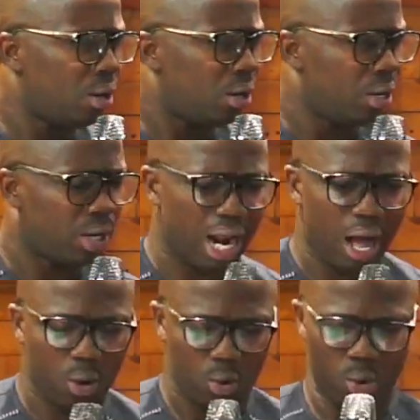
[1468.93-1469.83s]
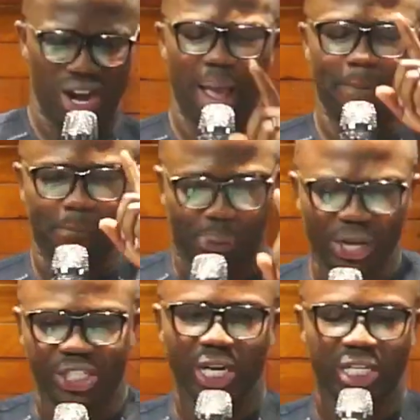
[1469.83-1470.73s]
that when I preach
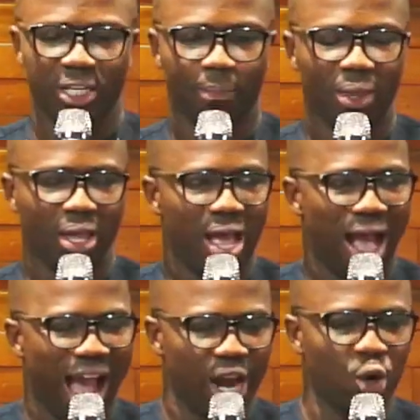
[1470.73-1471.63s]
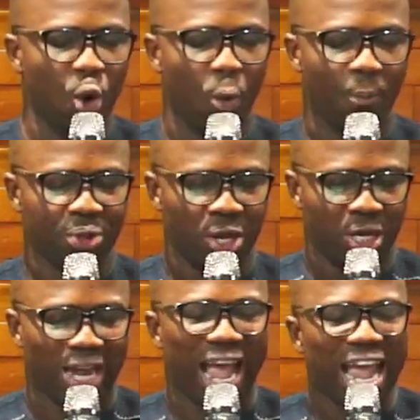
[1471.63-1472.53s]
it, I know that
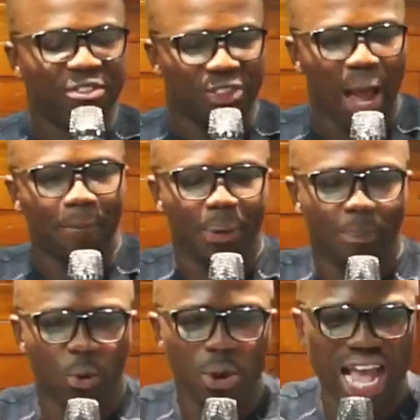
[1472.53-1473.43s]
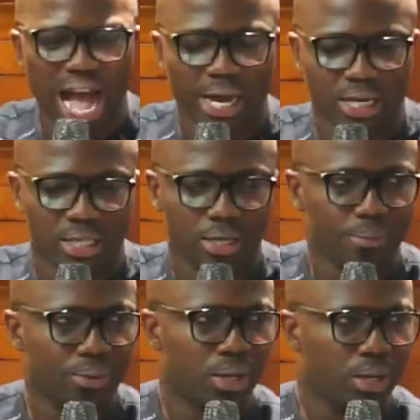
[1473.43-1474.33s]
if 10 people hear it,
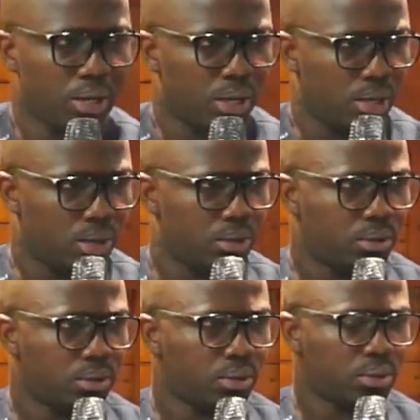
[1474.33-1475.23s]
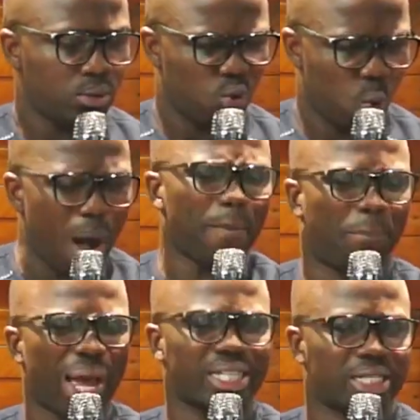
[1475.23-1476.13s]
one
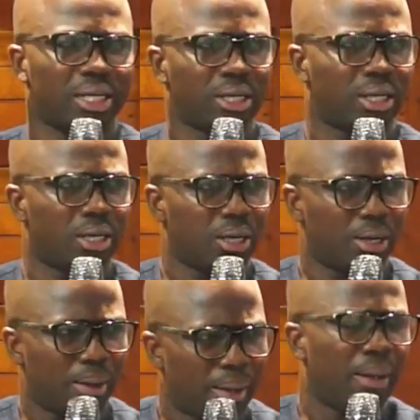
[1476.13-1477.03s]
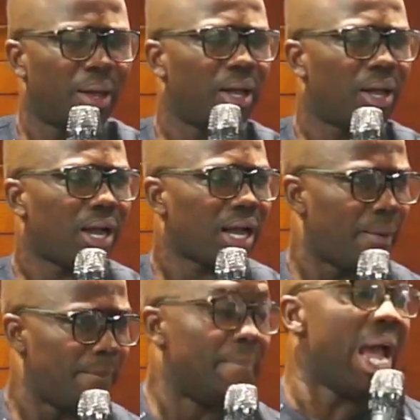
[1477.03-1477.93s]
person
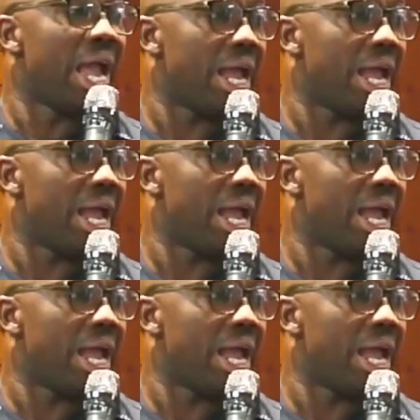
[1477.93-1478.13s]
may